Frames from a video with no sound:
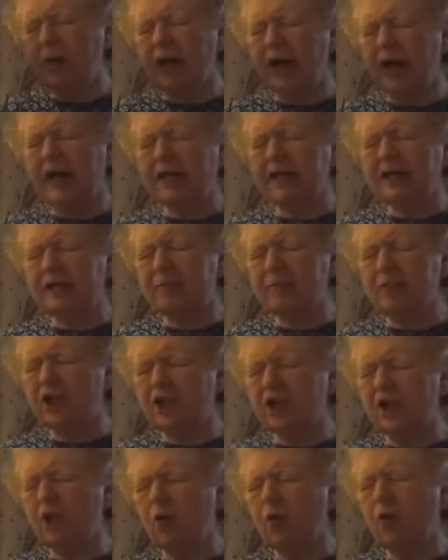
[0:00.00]
to ask them to
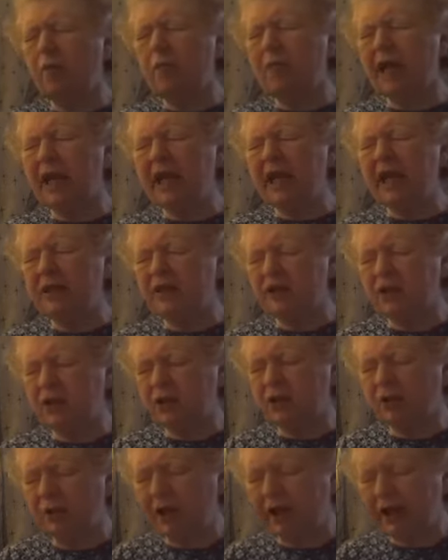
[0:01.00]
lower me to
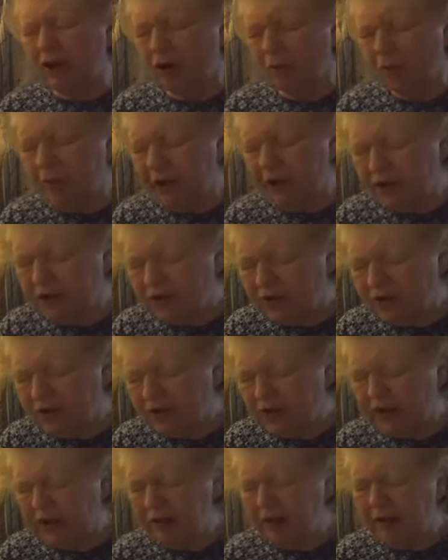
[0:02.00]
your nail-pierced
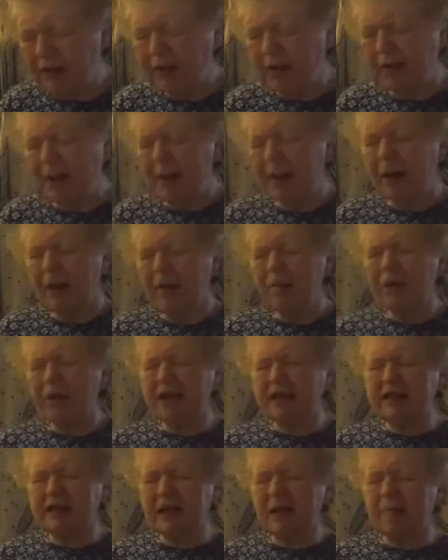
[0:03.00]
feet.
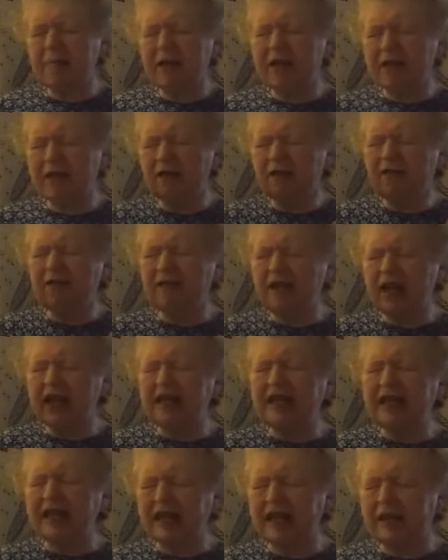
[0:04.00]
Because I'm a little
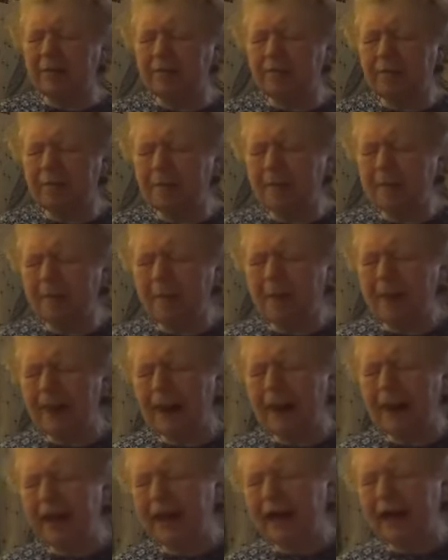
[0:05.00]
flaky.
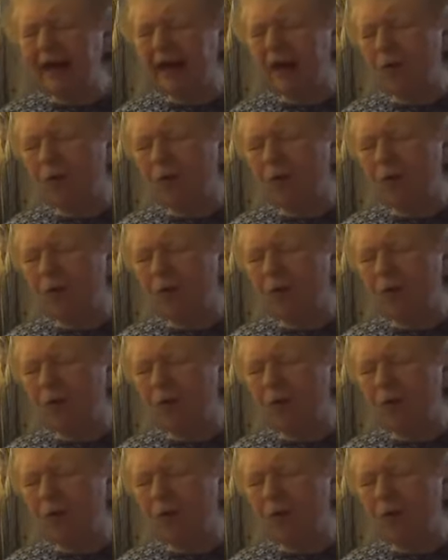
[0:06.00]
And I